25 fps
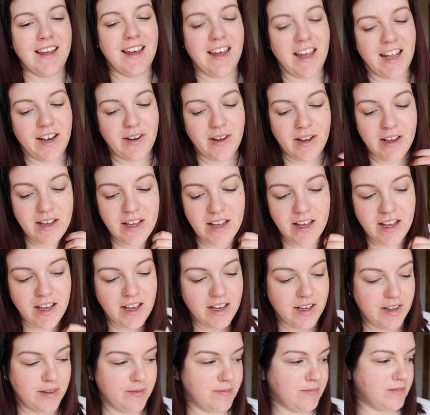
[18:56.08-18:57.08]
Anyway,
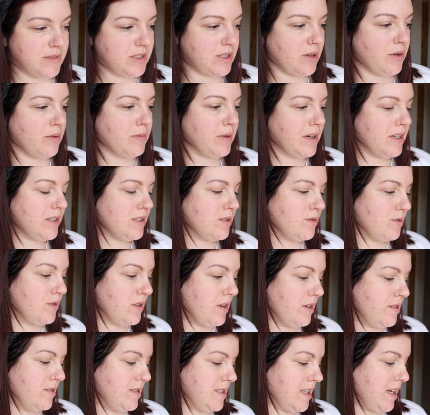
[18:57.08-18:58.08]
so I'm going to sort
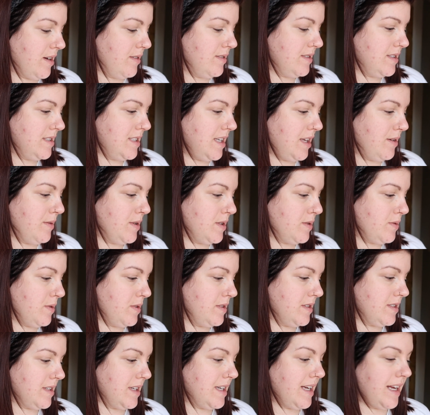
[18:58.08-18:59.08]
those out and see which
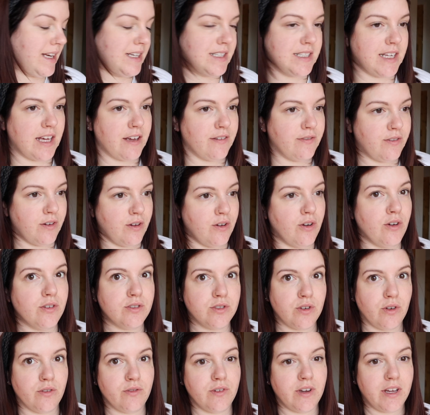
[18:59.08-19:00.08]
ones I need to take photos
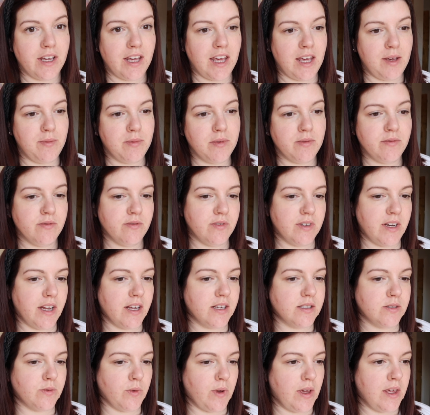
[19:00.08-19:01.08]
of and keep them for
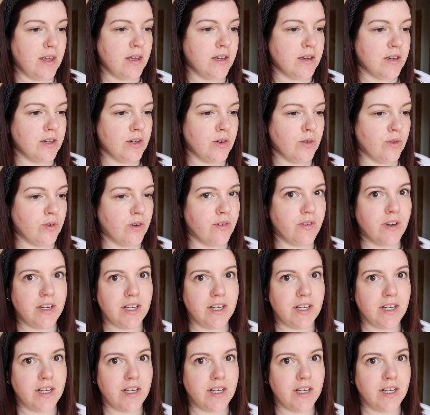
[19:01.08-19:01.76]
next week, or if